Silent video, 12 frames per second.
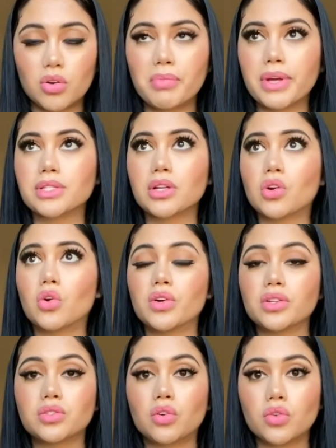My circle
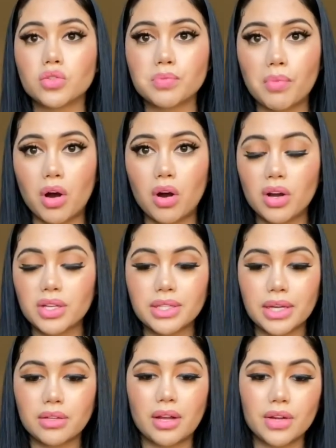is so small, it's
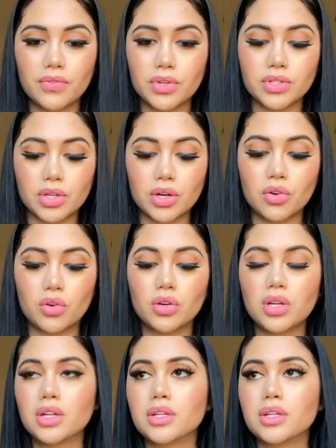like not even a circle.